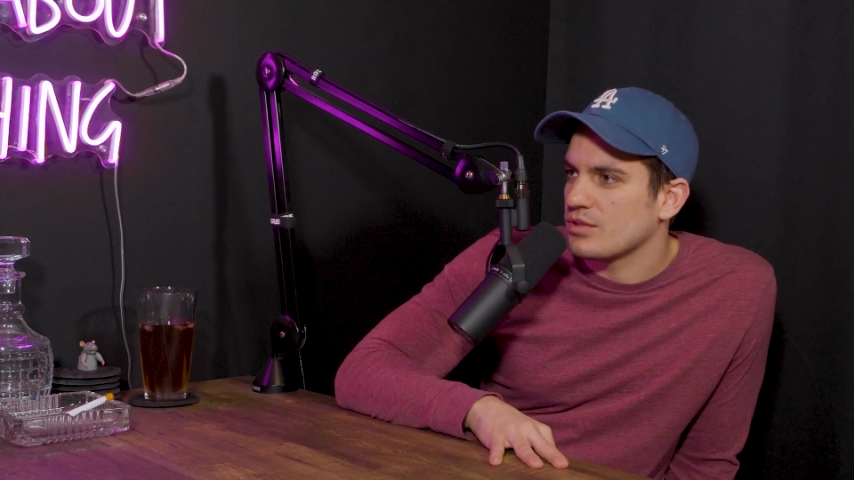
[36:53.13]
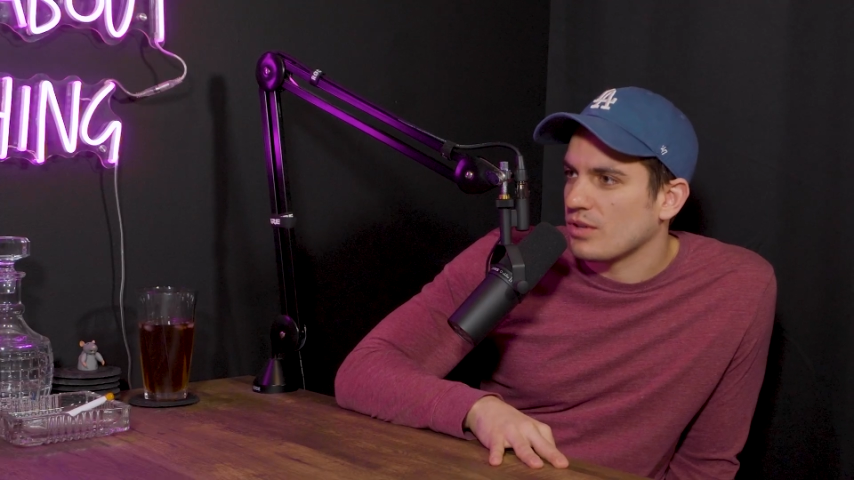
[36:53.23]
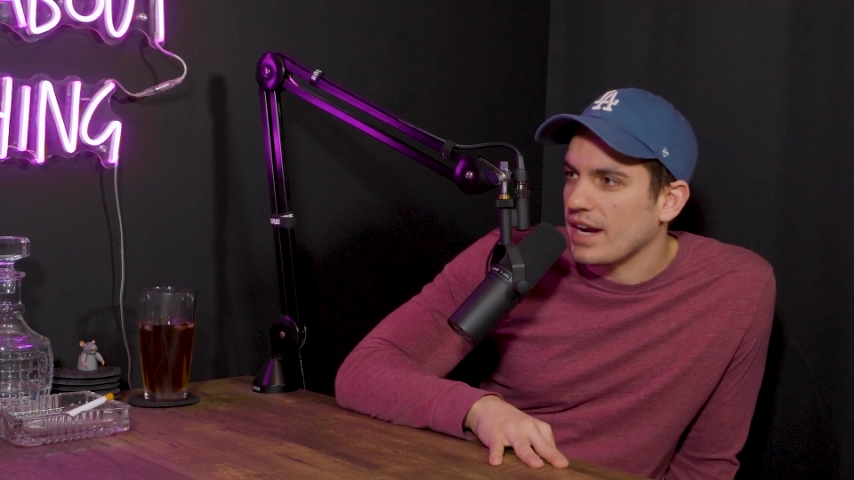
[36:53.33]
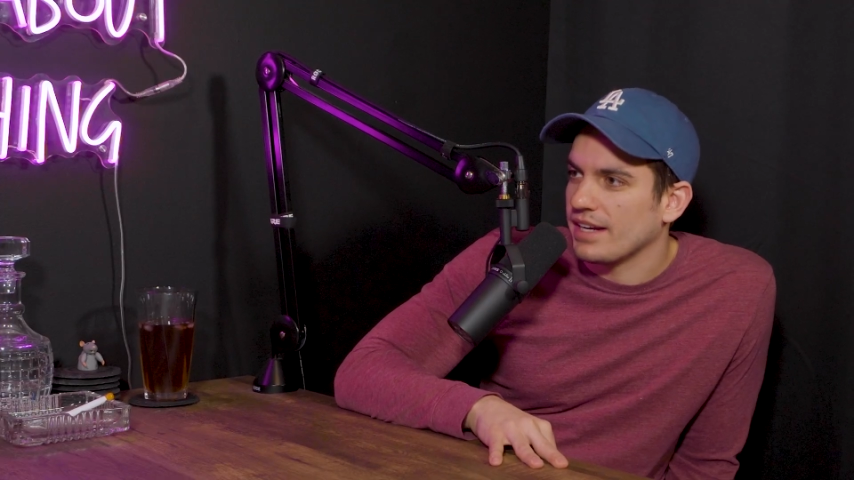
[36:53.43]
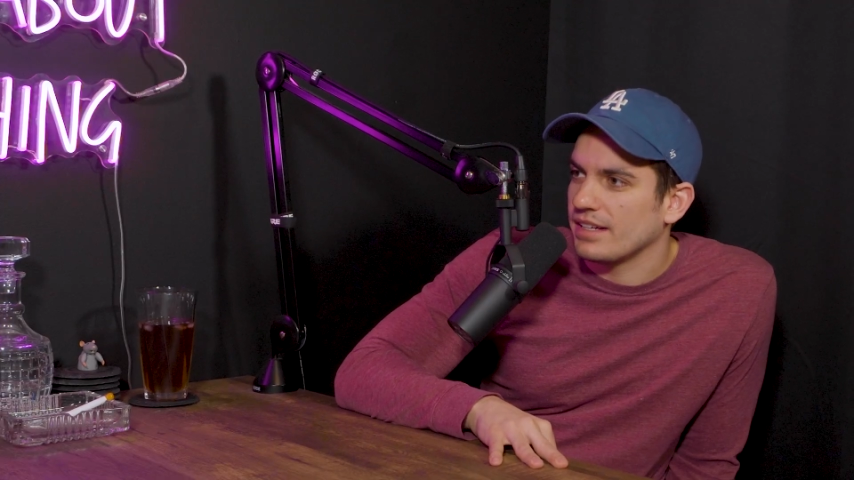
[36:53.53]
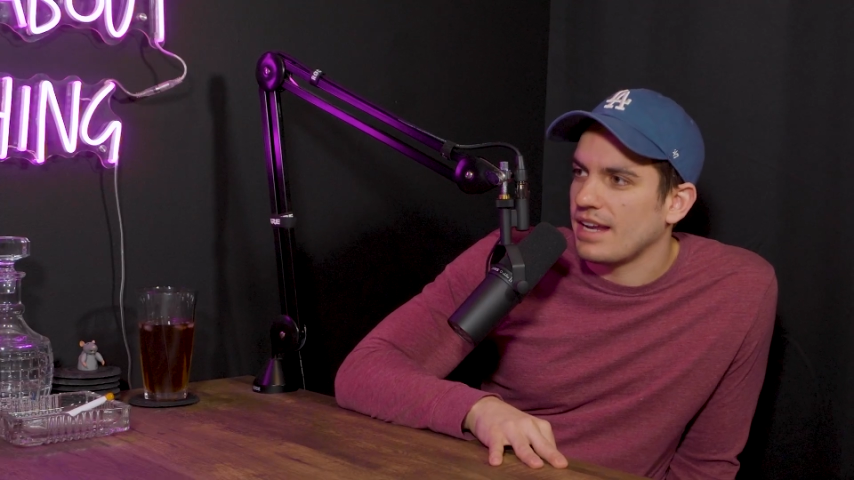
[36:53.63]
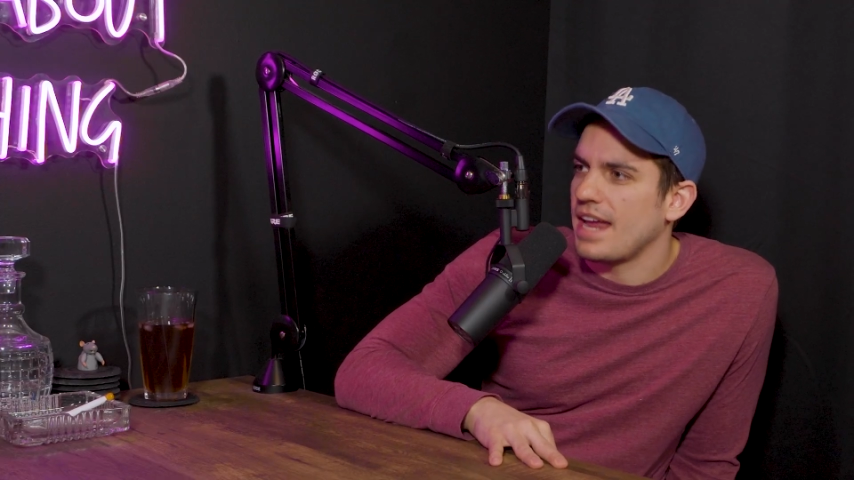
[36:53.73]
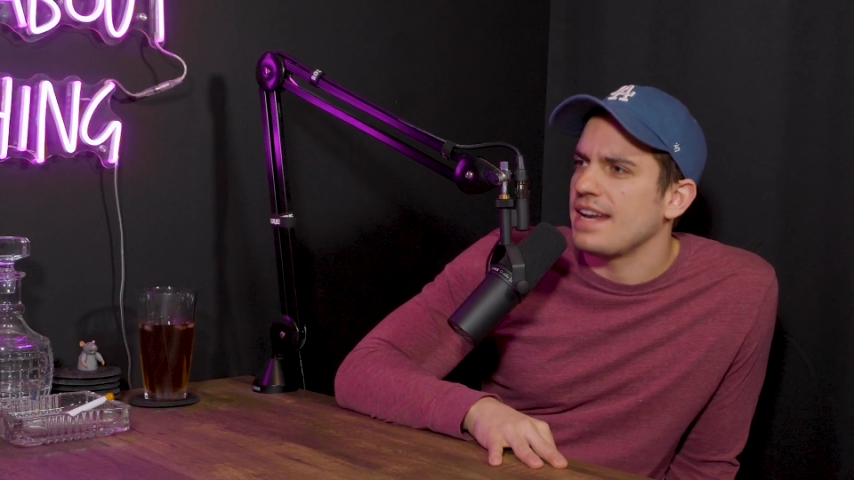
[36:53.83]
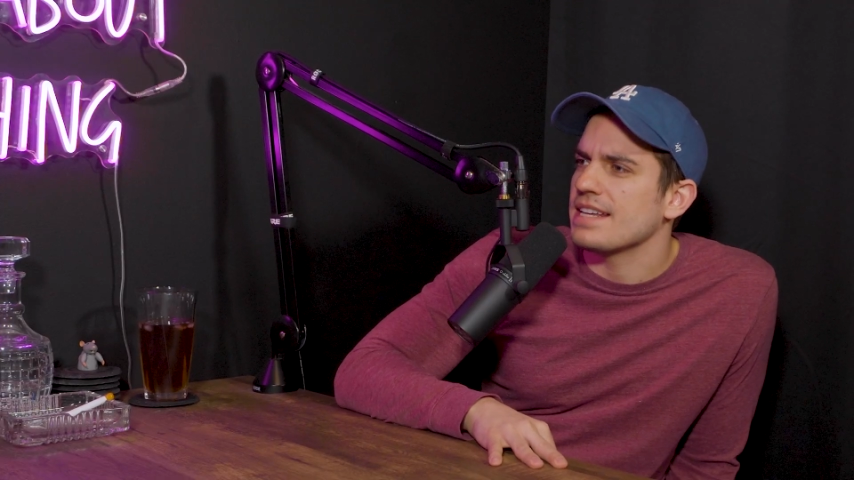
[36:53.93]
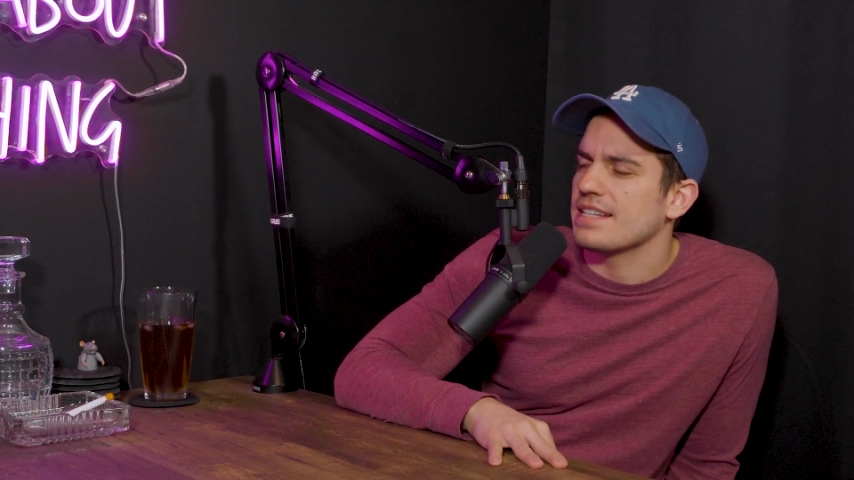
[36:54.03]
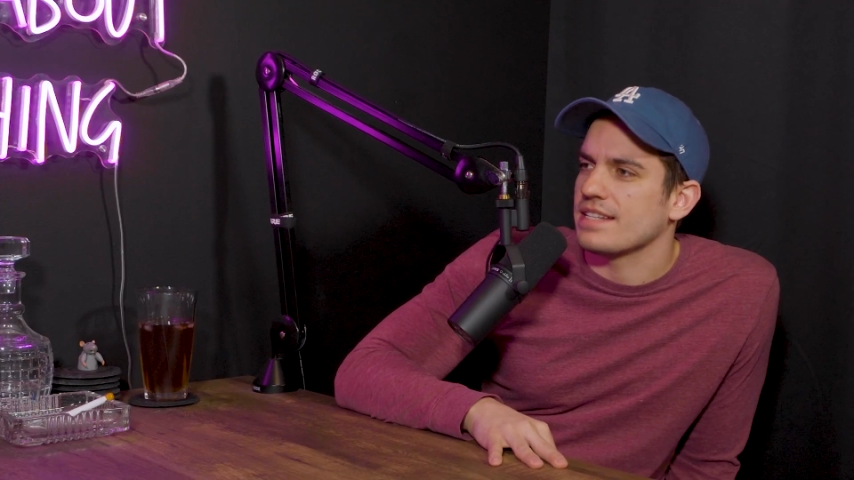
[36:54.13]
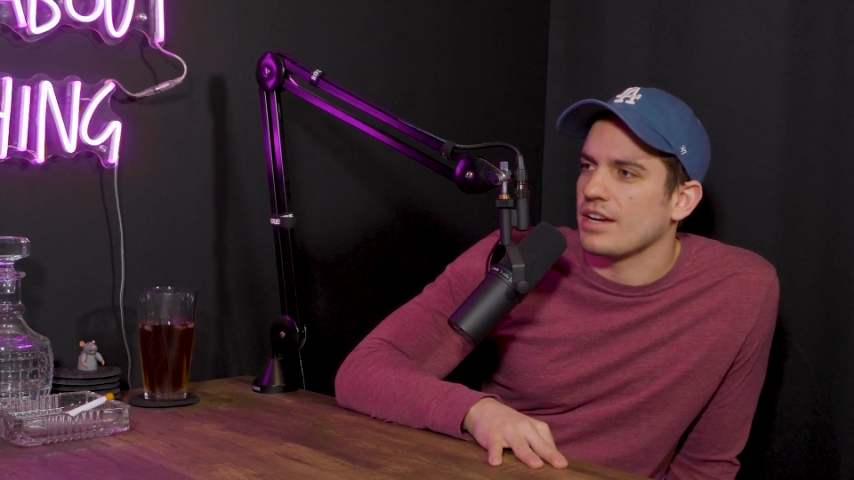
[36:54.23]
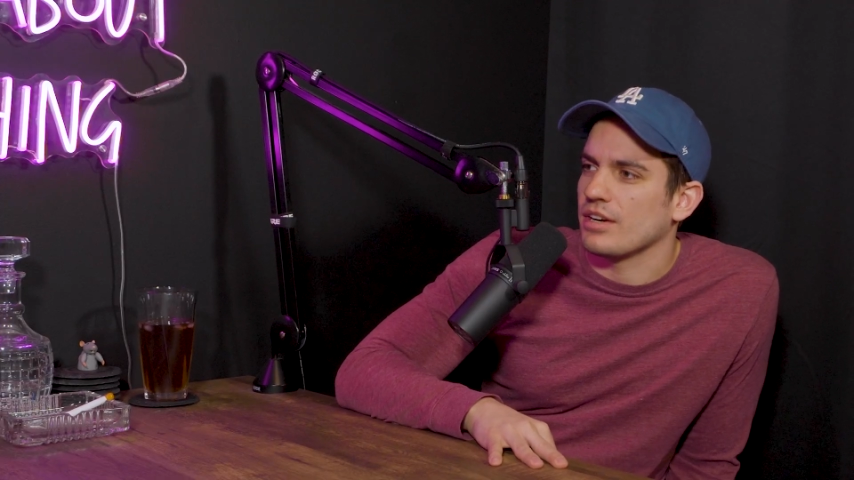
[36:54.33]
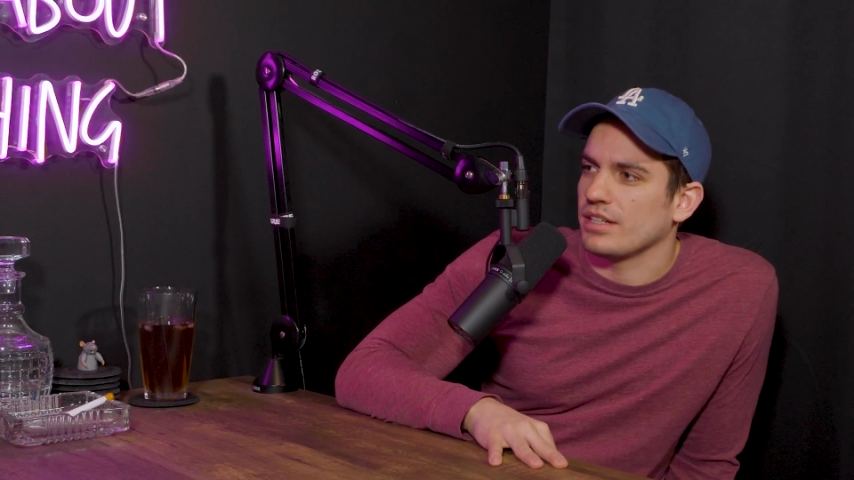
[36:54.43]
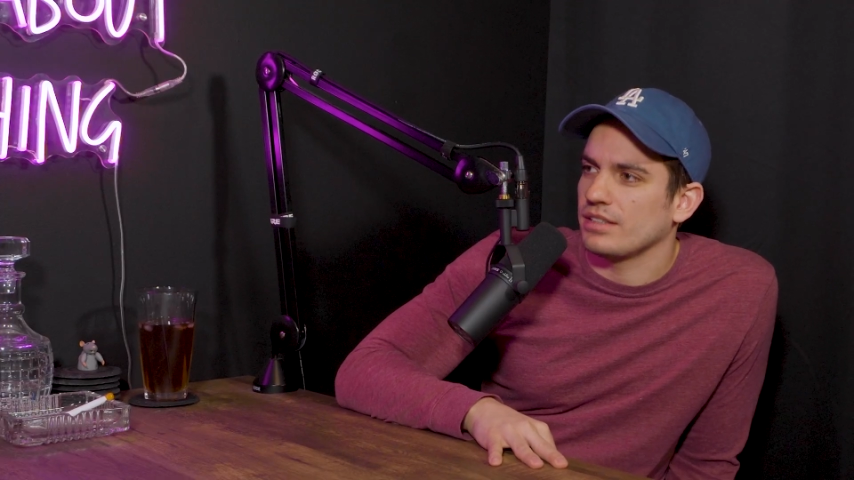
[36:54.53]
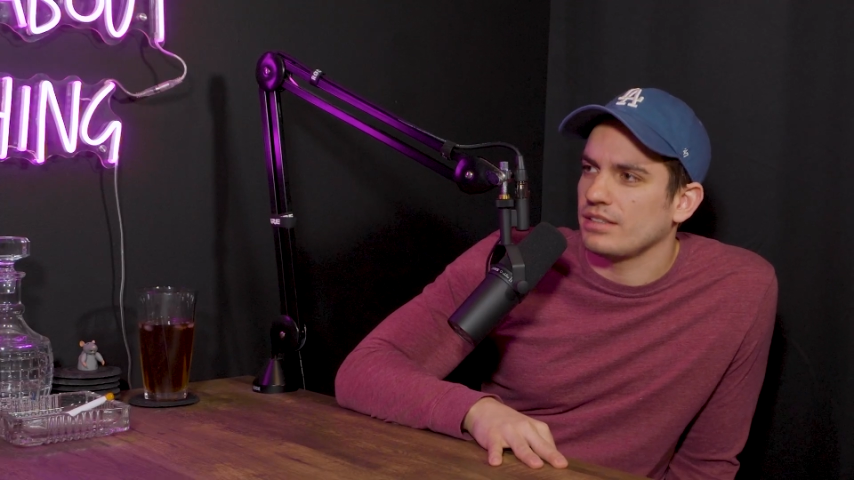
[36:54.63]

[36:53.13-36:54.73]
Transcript: great and necessary.